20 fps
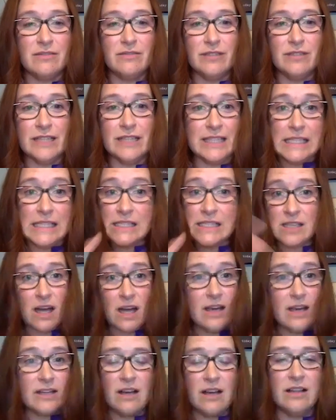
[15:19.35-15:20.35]
And he
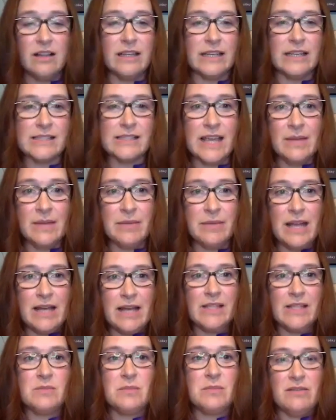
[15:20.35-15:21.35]
saw it all on exam and
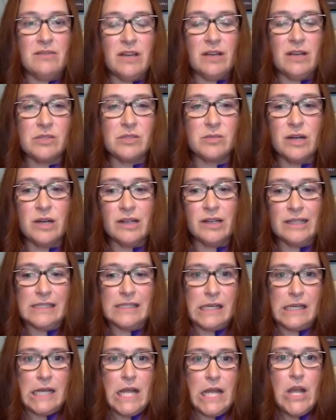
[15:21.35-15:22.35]
asked me if I was aware. And I
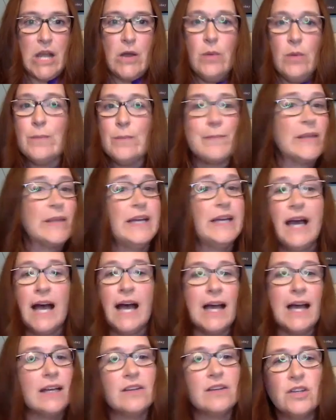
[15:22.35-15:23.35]
said, nope,
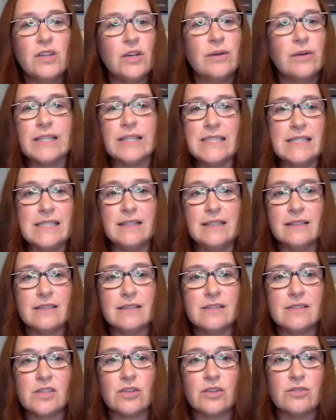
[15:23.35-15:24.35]
I had no idea.
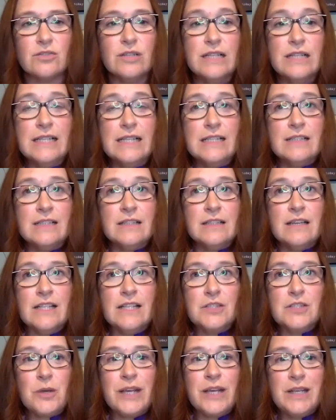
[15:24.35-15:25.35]
So, mm. a
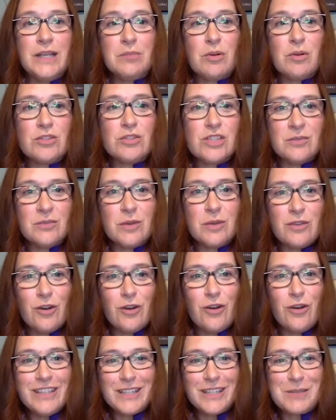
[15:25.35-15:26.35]
trained person with
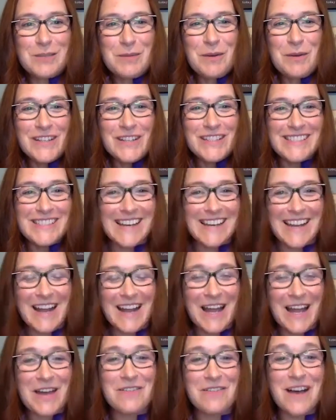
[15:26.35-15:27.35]
all the experience that I
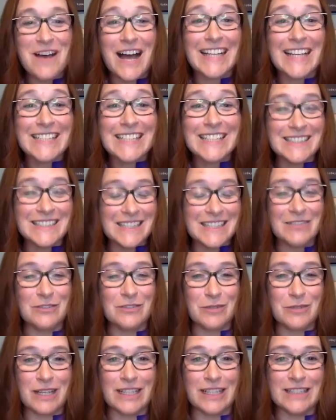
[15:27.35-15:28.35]
have, I didn't even
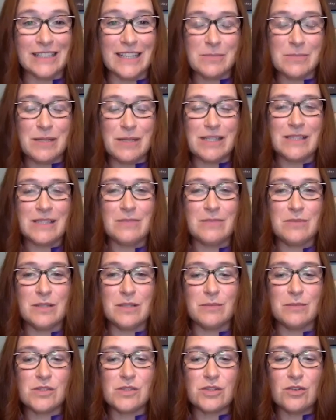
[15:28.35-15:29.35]
recognize my
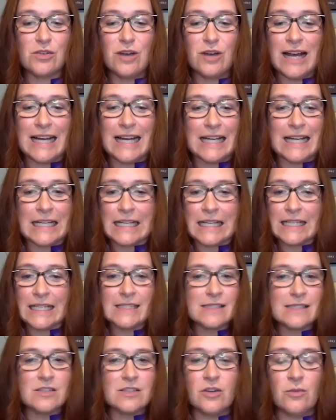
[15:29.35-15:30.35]
symptoms. So,
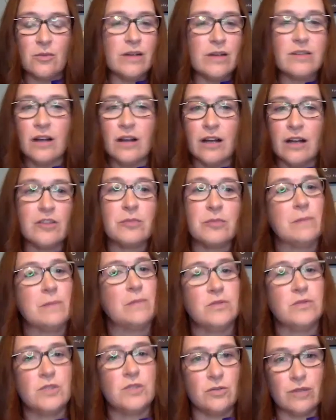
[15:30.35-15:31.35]
it's no wonder other people
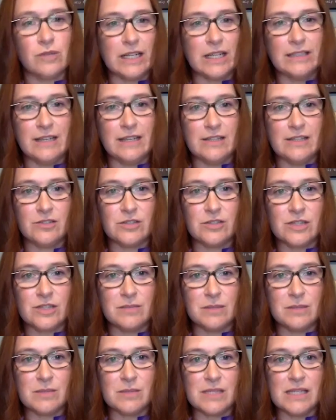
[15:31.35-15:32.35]
don't recognize their
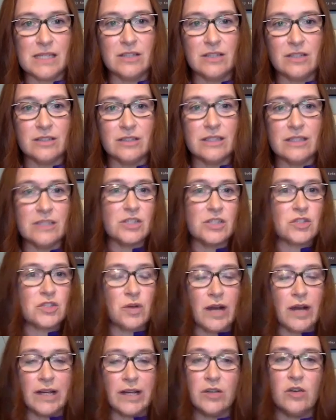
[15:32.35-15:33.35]
symptoms either and they just
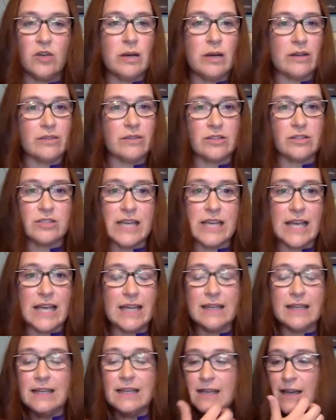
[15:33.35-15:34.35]
try to go about their
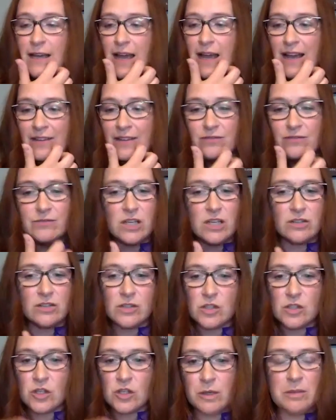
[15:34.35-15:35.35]
day i've talked to
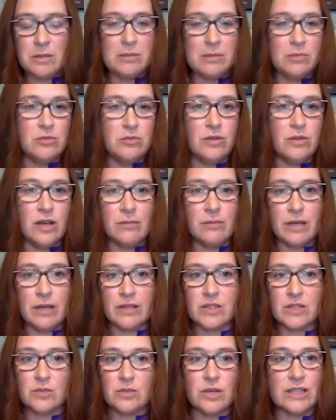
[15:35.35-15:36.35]
so many people who've gone back
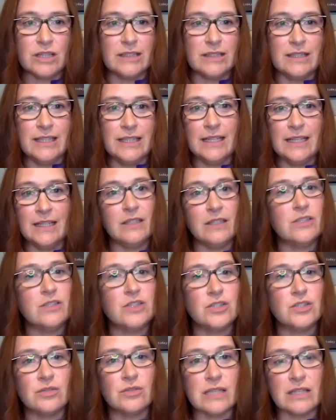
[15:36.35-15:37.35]
to work and then they had
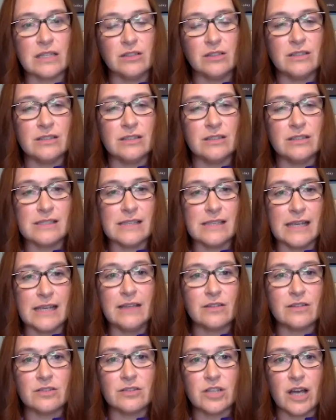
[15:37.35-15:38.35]
issues they couldn't stay
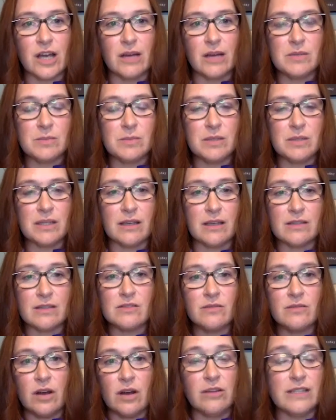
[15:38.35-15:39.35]
at their jobs because of
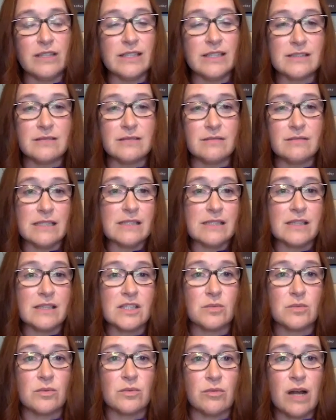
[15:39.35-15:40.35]
all these these things
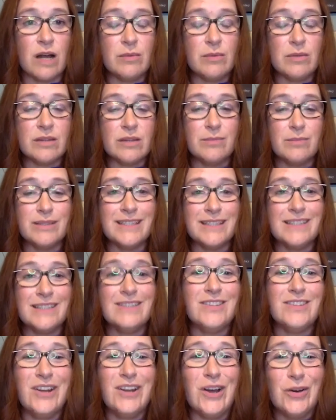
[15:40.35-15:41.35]
that were wrong with them but they
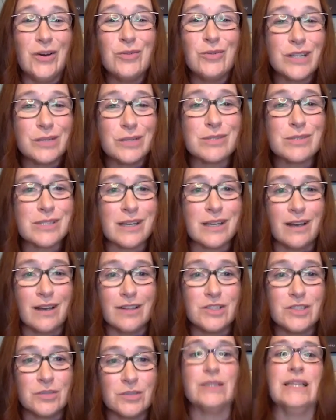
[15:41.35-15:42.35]
didn't know that it was
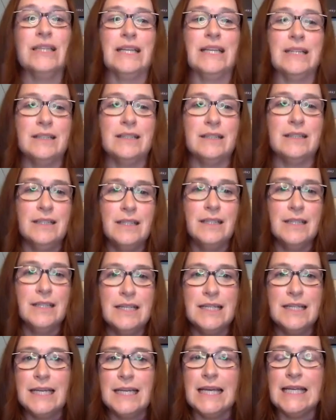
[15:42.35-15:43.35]
concussion related
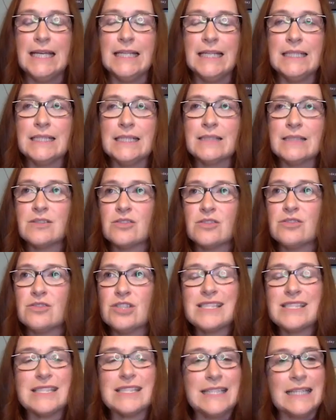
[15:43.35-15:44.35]
and so
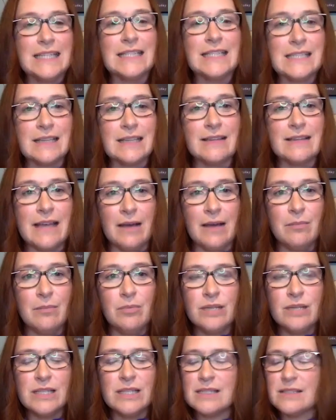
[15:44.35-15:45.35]
just getting to that
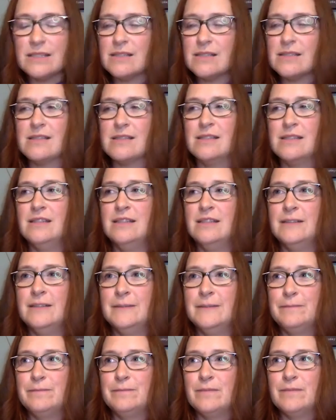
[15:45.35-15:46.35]
point is
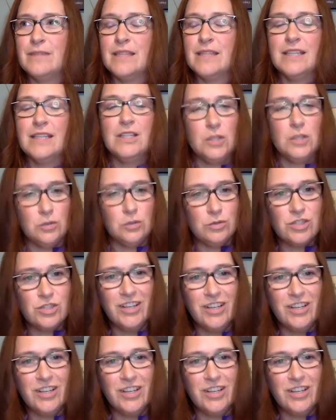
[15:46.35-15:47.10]
huge